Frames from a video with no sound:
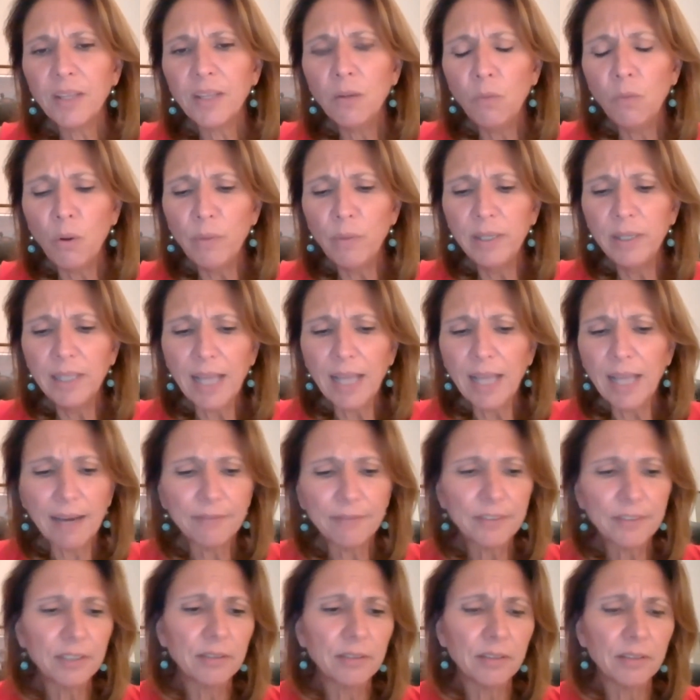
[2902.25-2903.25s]
Well, we
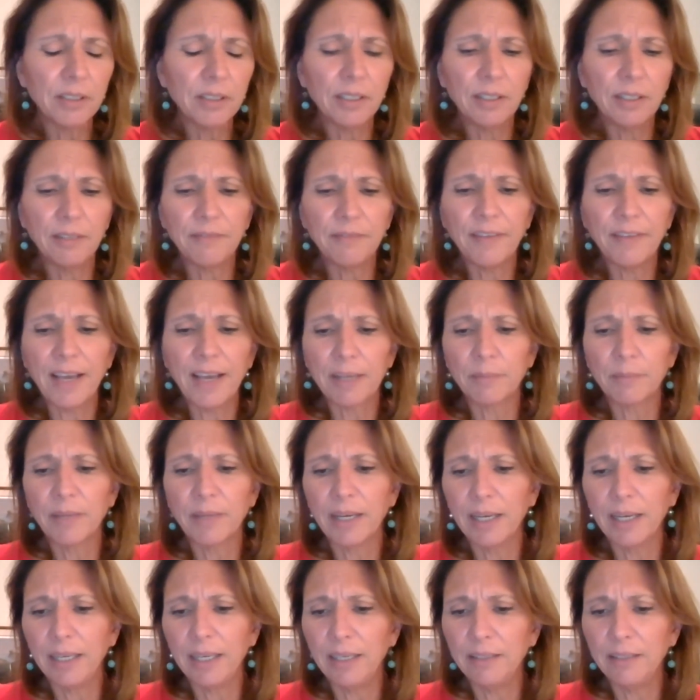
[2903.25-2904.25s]
left. In fact,
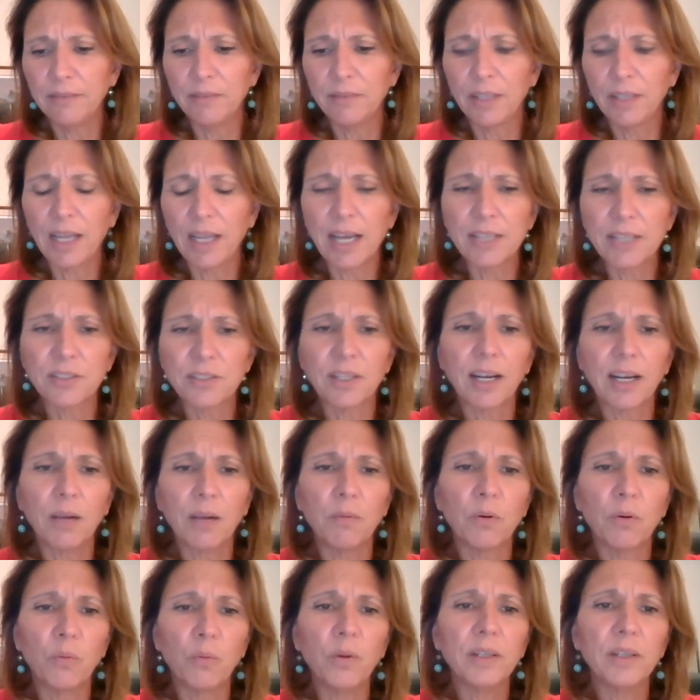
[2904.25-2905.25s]
my the guys that I
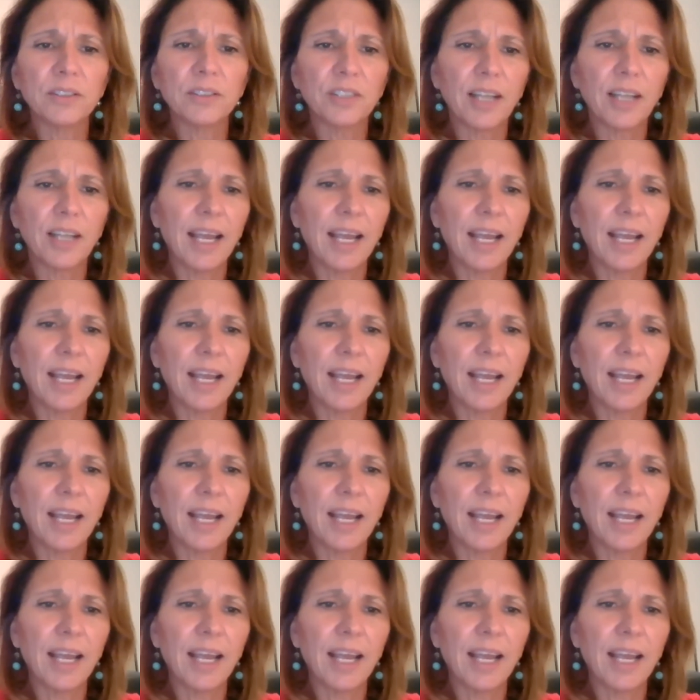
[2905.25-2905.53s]
were with said,